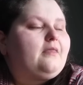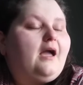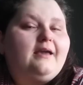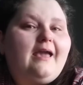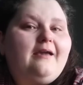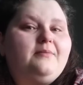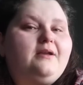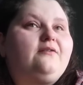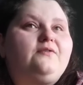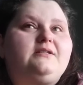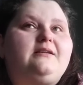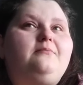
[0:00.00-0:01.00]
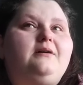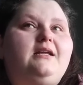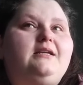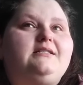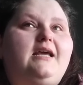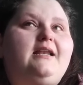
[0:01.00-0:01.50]
I came here for
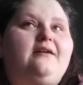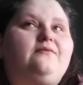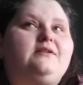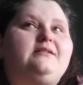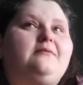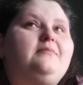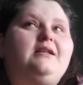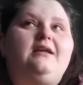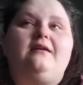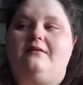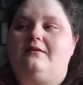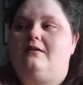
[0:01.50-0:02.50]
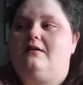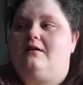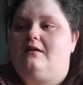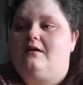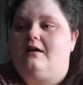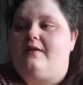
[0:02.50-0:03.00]
somebody, stayed here for somebody,
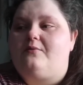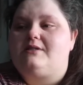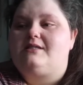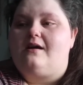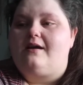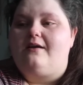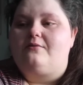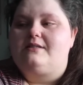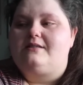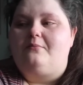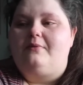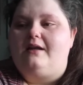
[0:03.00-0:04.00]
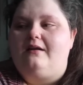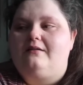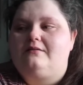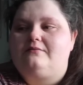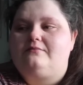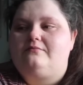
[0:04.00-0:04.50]
and then was stuck here with somebody.
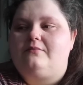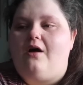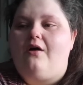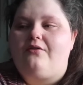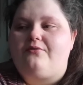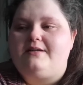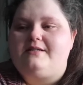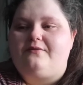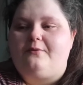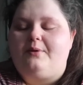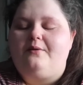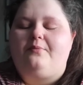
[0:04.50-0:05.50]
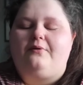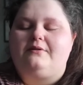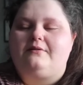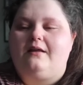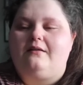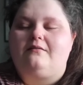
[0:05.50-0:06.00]
All three different people,
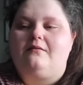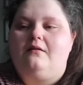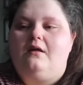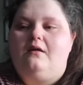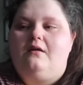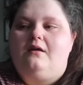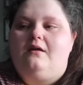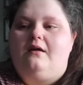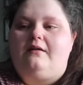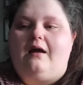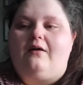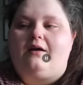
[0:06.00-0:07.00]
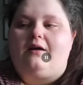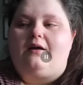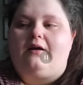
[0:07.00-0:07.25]
and now I...